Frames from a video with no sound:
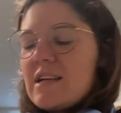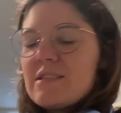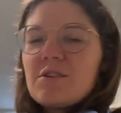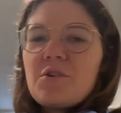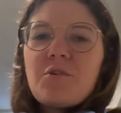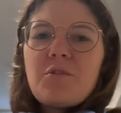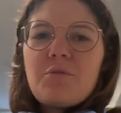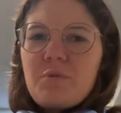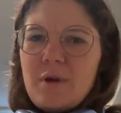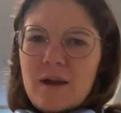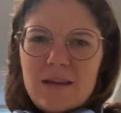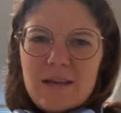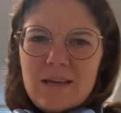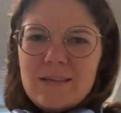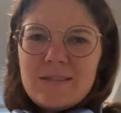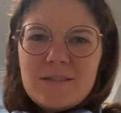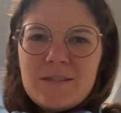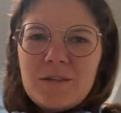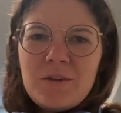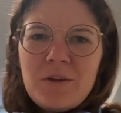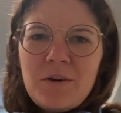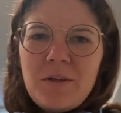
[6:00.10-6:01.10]

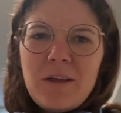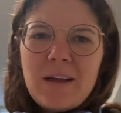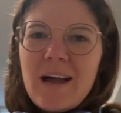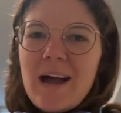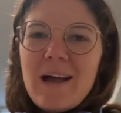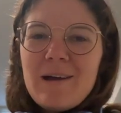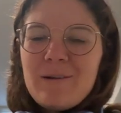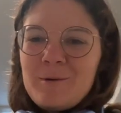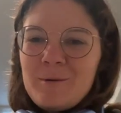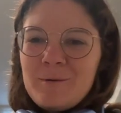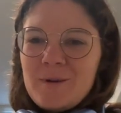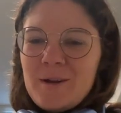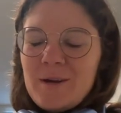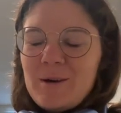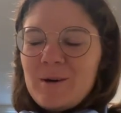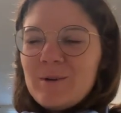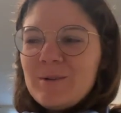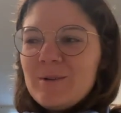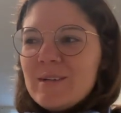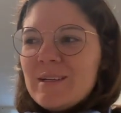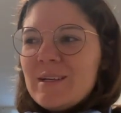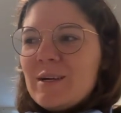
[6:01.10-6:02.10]
arthritis, you know, like I don't
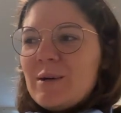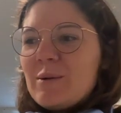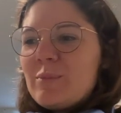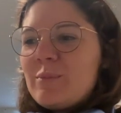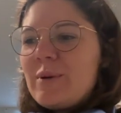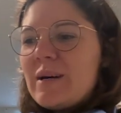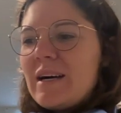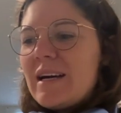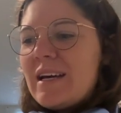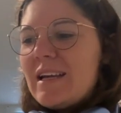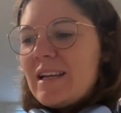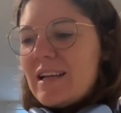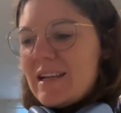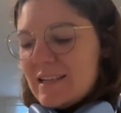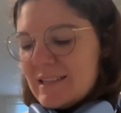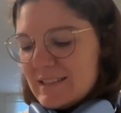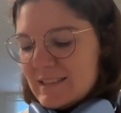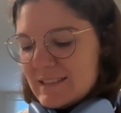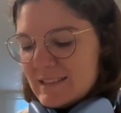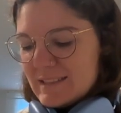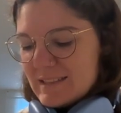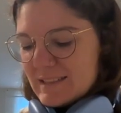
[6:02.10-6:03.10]
know, but
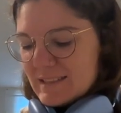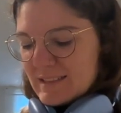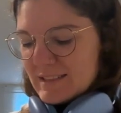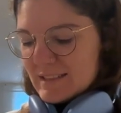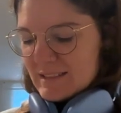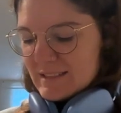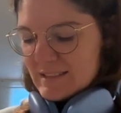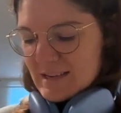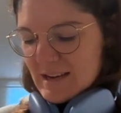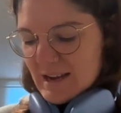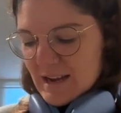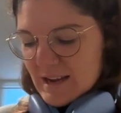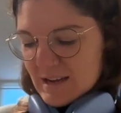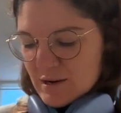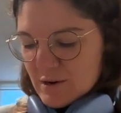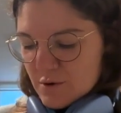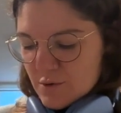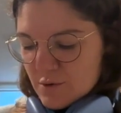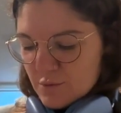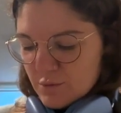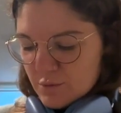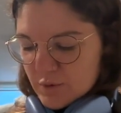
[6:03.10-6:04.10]
I
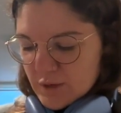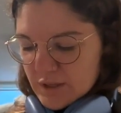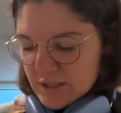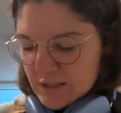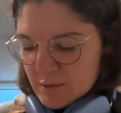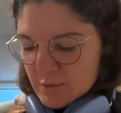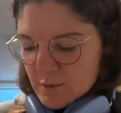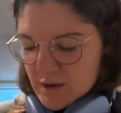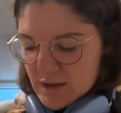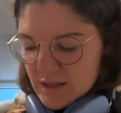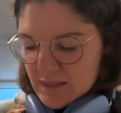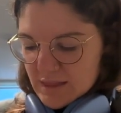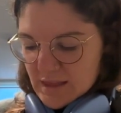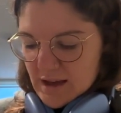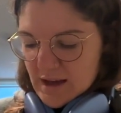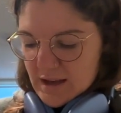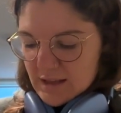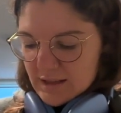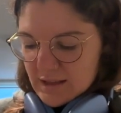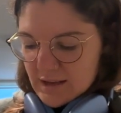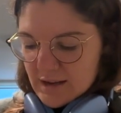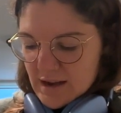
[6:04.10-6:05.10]
don't really want
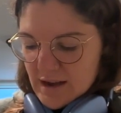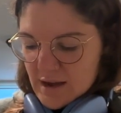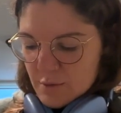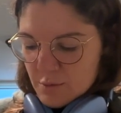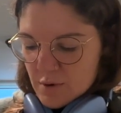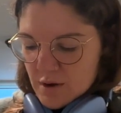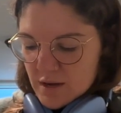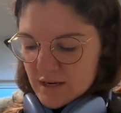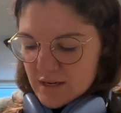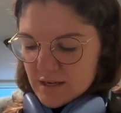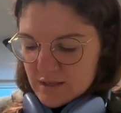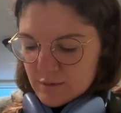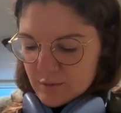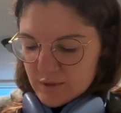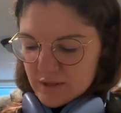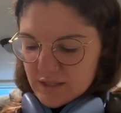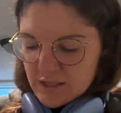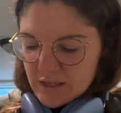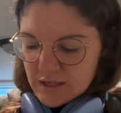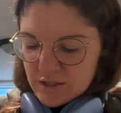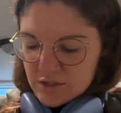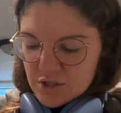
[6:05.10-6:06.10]
that. Like I want it with
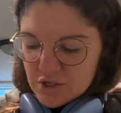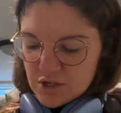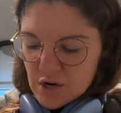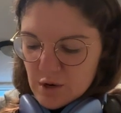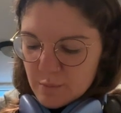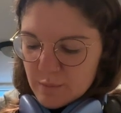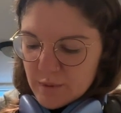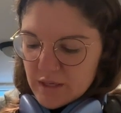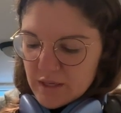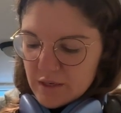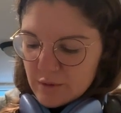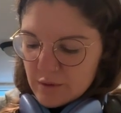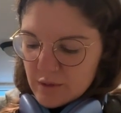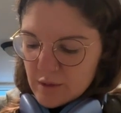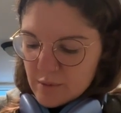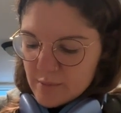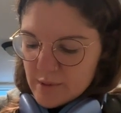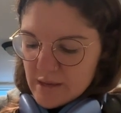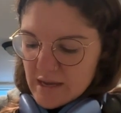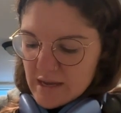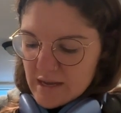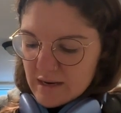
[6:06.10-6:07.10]
like a Sharpie or a
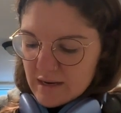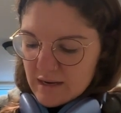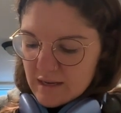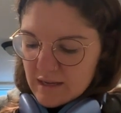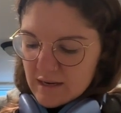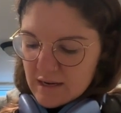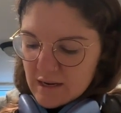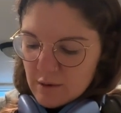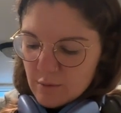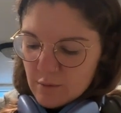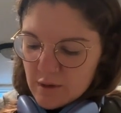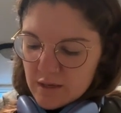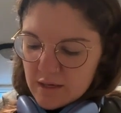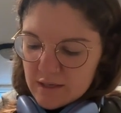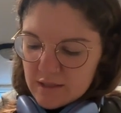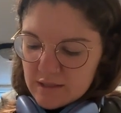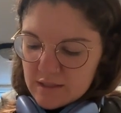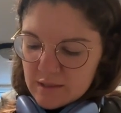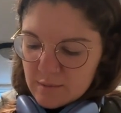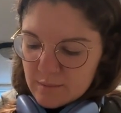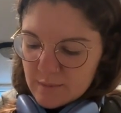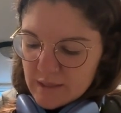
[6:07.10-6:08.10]
pen, and I want
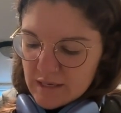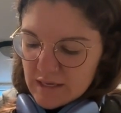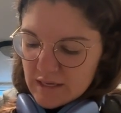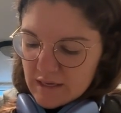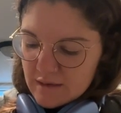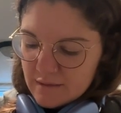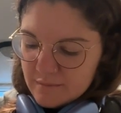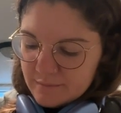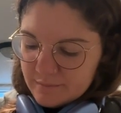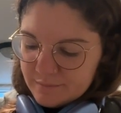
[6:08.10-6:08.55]
it to be